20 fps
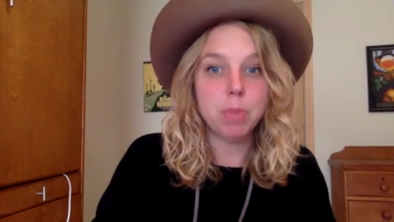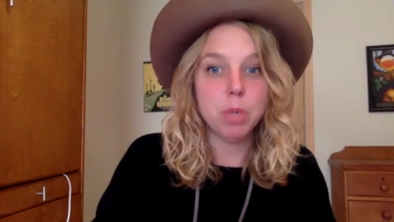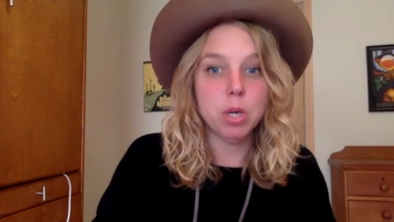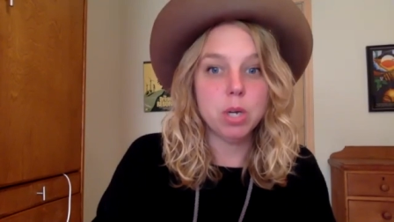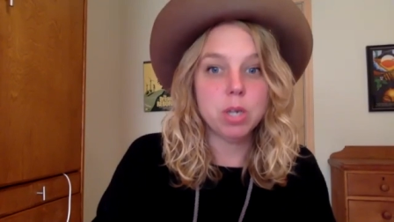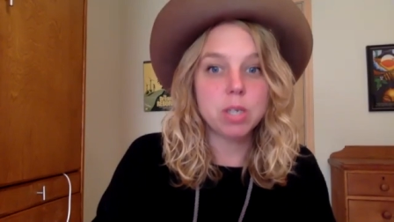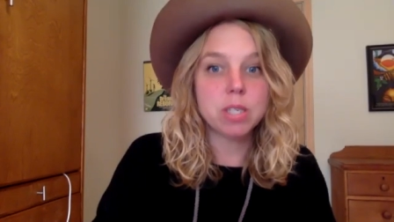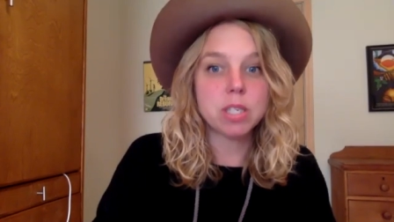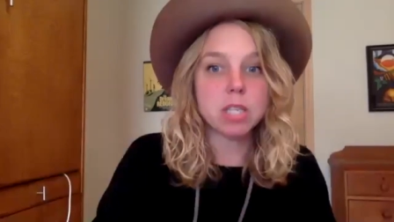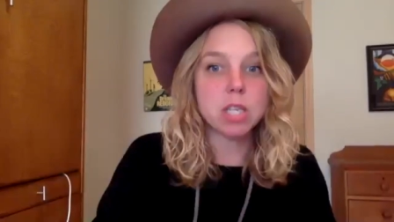
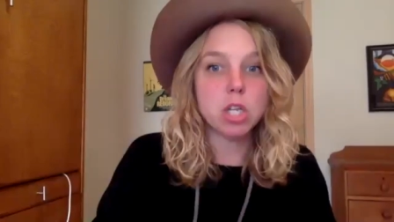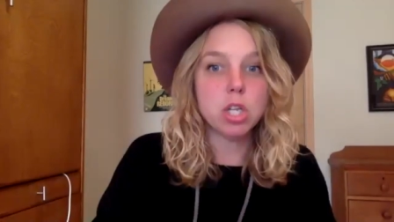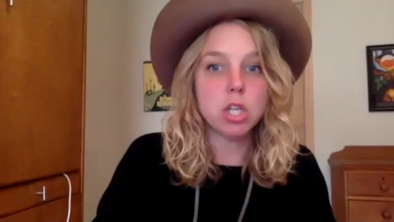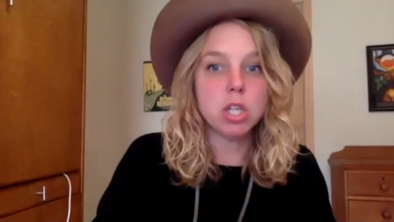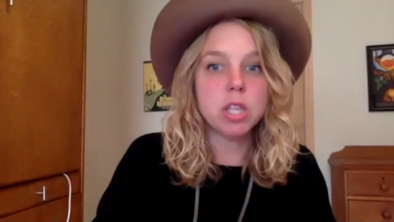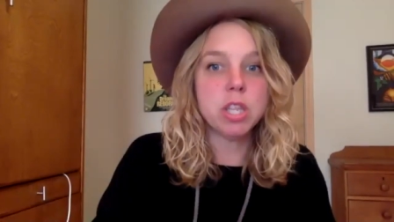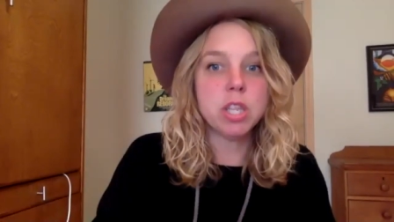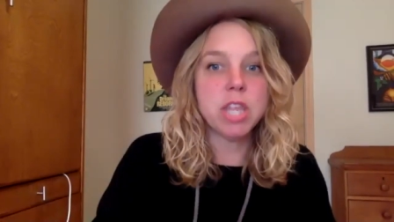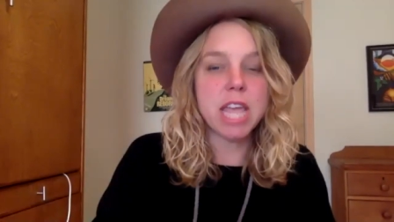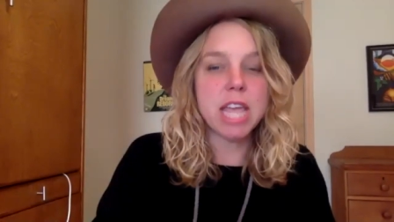books,
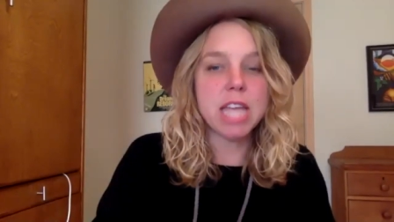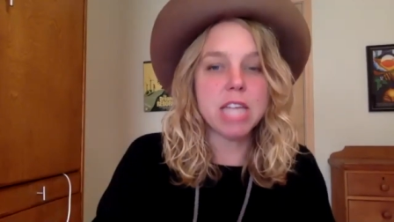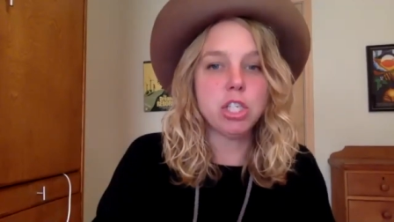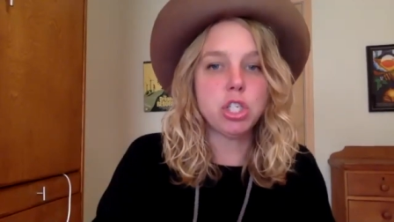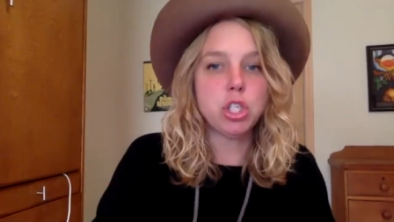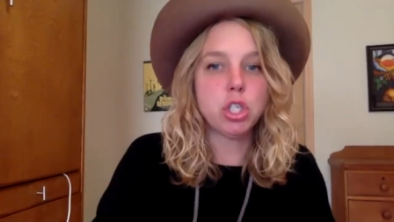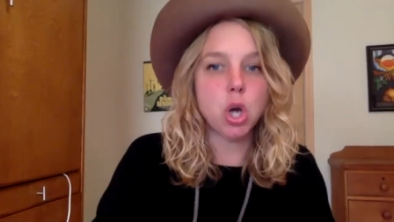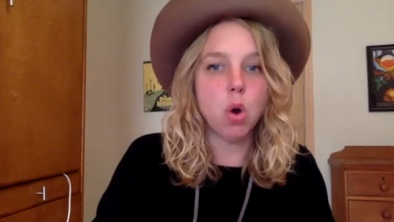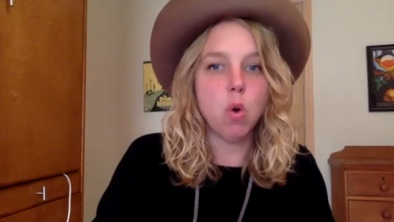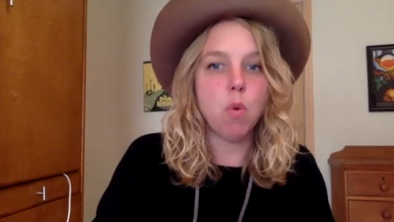
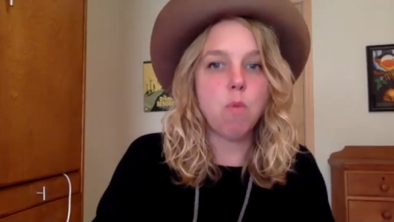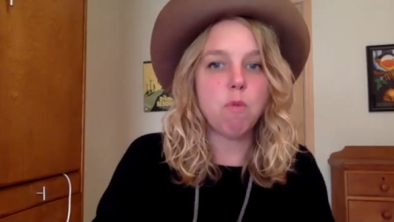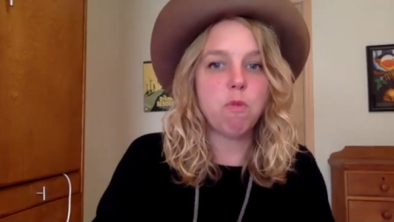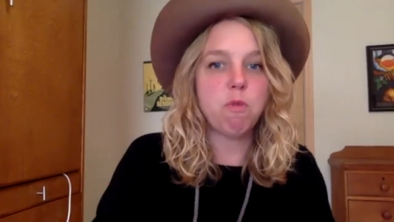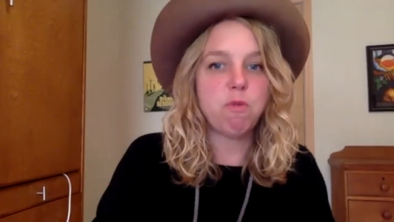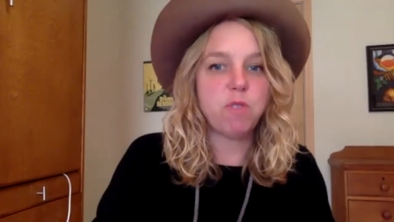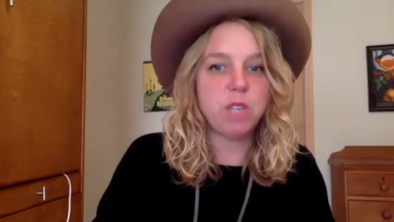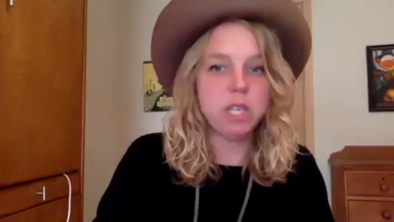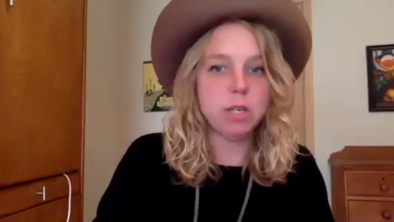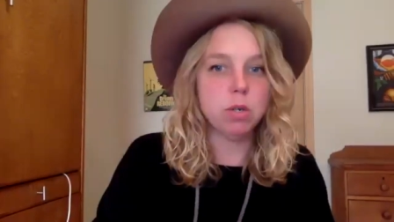they don't
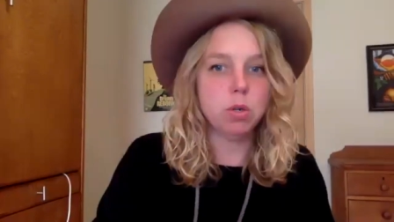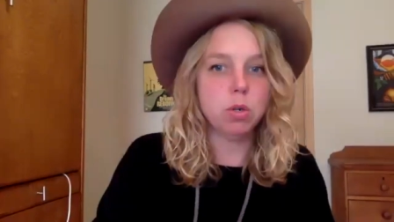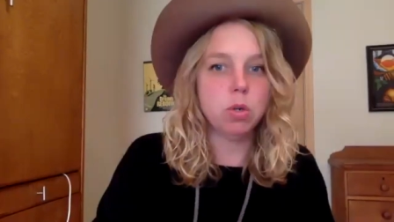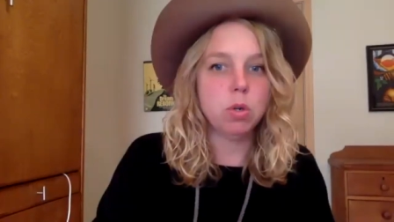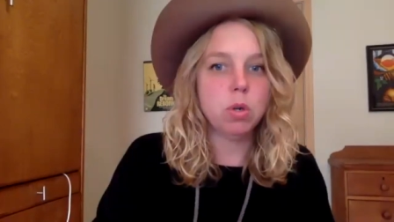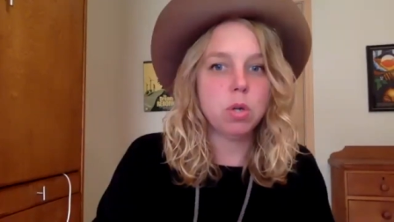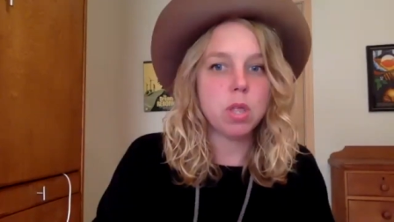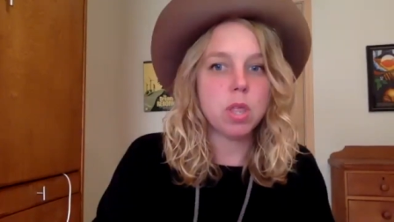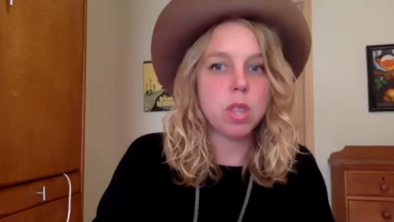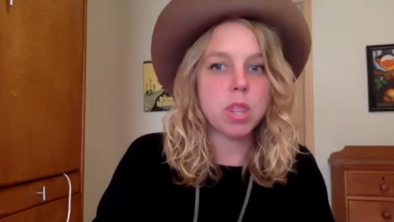
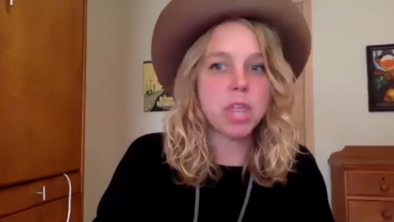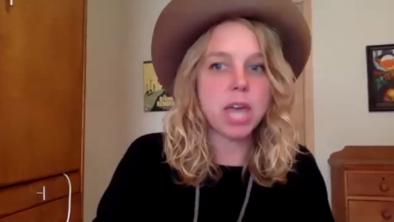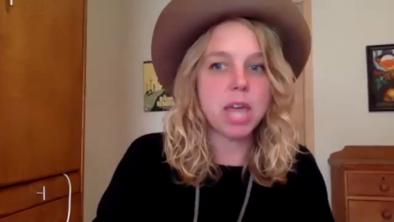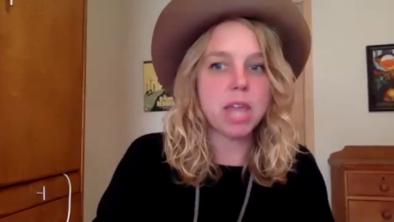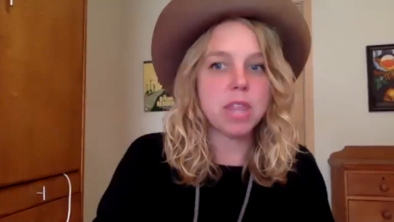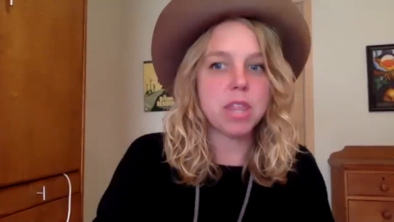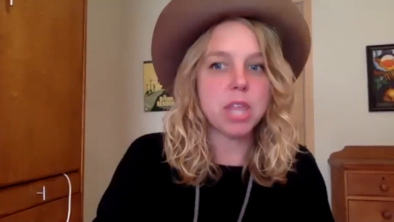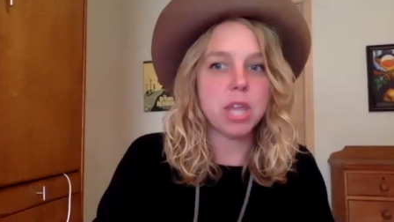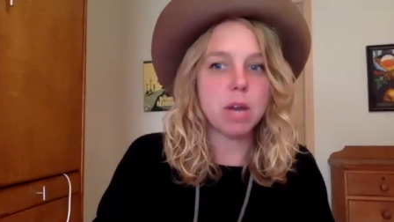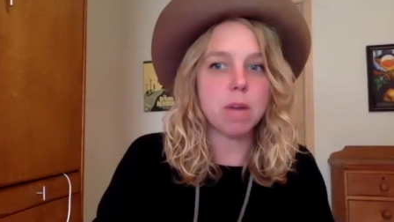feel
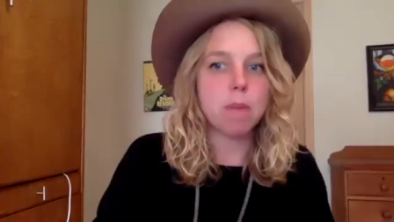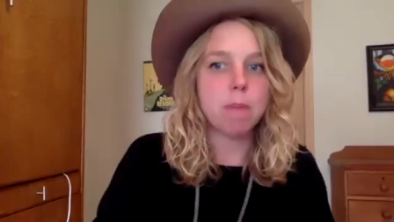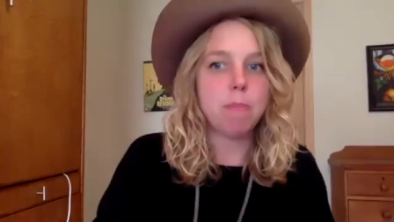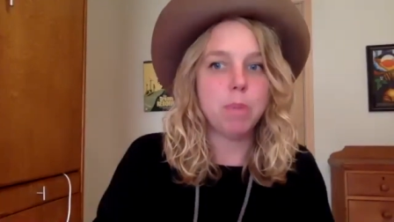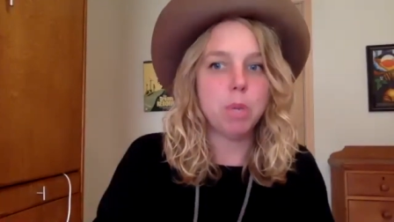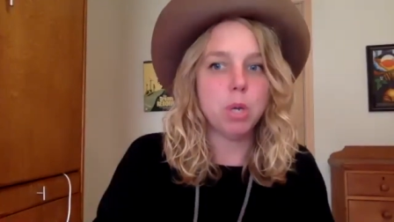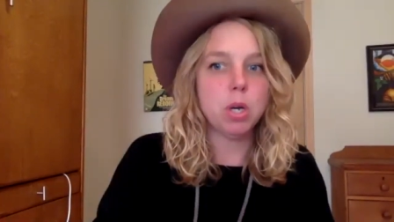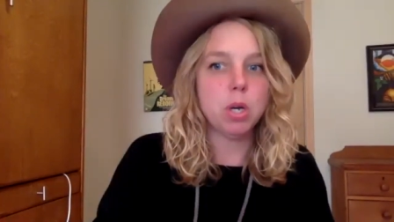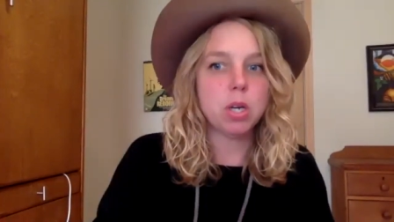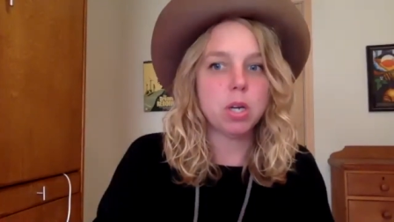that their
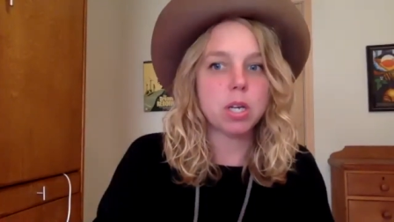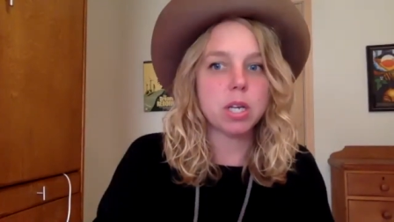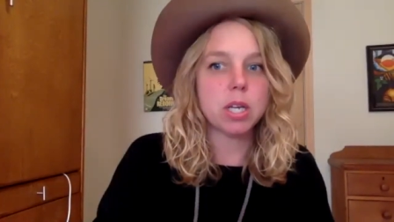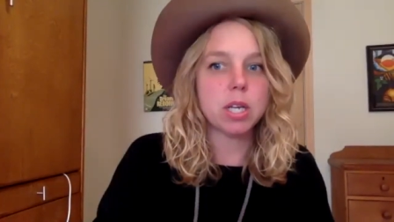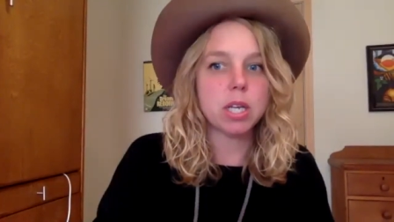book,